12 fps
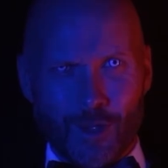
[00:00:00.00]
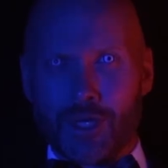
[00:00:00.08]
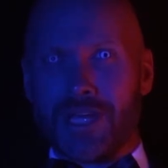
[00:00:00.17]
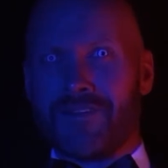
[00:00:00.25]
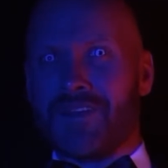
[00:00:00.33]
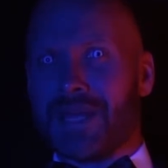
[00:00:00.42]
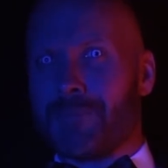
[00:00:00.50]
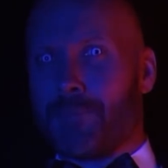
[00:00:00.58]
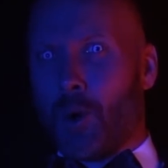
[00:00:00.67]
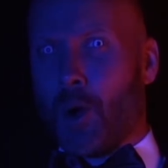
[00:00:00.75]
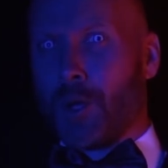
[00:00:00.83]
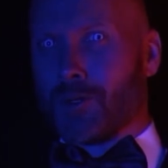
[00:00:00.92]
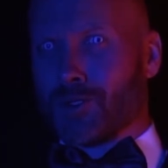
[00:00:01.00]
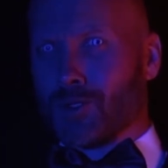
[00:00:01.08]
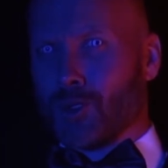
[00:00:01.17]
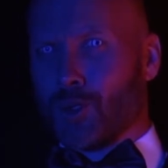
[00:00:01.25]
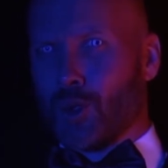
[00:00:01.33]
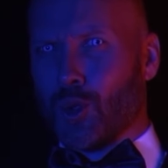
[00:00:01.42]
Good evening, boils
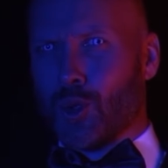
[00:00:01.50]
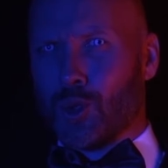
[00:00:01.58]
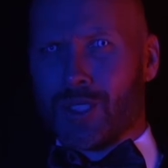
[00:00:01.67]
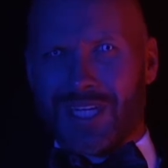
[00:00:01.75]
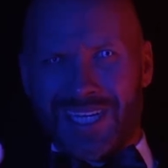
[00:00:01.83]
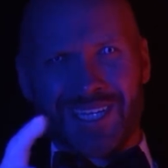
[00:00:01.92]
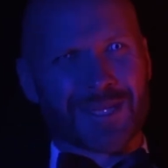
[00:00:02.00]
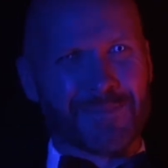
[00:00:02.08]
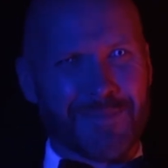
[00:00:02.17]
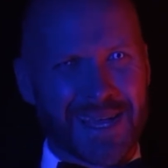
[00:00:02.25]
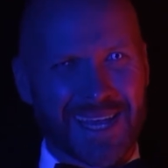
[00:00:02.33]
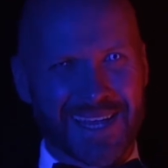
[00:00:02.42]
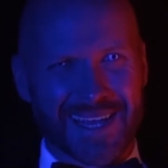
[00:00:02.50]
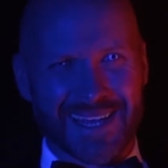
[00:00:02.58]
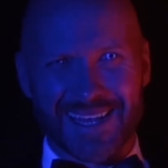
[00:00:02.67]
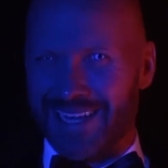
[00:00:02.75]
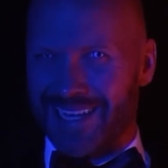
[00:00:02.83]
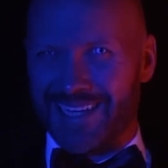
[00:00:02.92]
and ghouls. It is
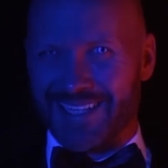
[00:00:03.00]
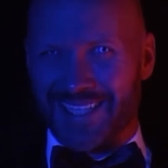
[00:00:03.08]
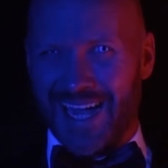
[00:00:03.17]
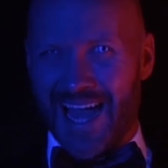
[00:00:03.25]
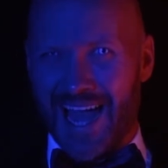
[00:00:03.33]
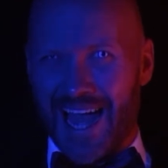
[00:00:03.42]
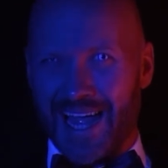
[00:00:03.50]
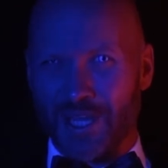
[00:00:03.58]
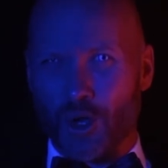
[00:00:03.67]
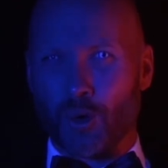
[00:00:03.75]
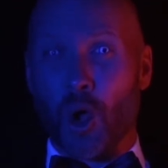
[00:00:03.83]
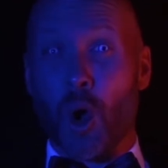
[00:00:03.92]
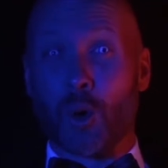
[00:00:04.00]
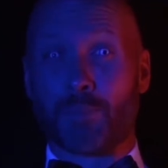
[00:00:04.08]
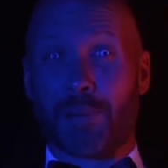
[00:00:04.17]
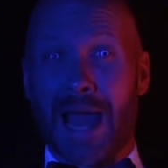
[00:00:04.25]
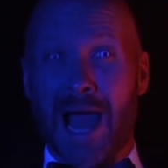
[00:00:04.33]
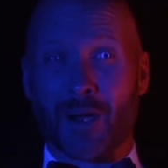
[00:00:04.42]
me. It is I, your
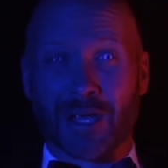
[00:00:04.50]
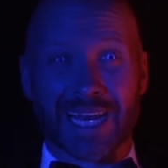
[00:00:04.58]
old pal